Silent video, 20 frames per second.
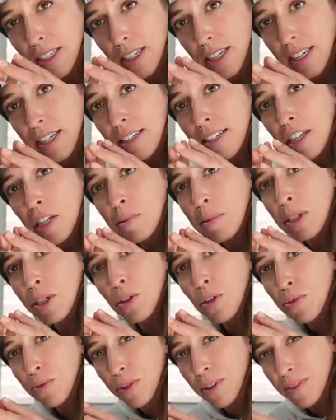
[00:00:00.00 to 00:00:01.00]
I didn't tell my
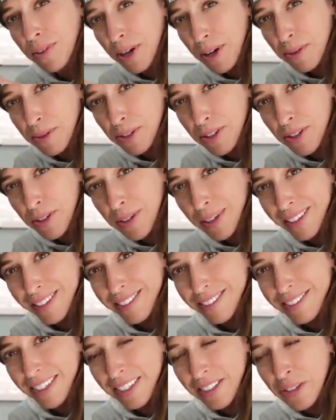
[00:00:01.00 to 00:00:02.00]
girlfriend what I was
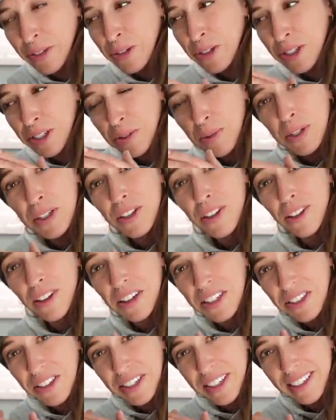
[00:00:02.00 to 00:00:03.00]
doing and so she switched the
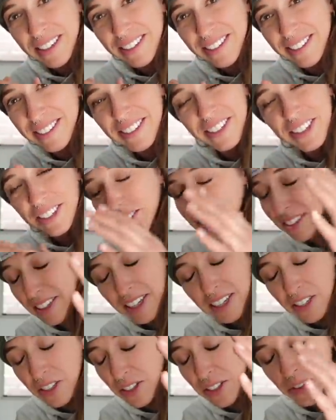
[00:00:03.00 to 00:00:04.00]
laundry just
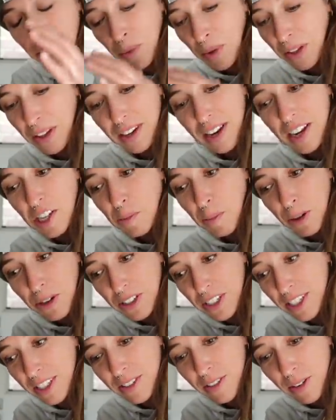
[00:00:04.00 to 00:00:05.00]
because she's a really nice
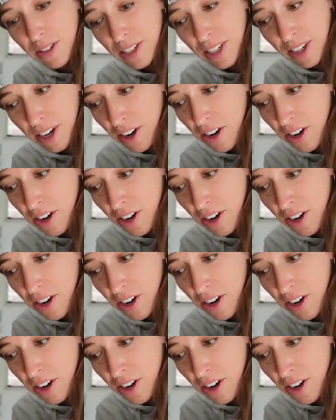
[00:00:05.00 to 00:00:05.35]
person and I was like,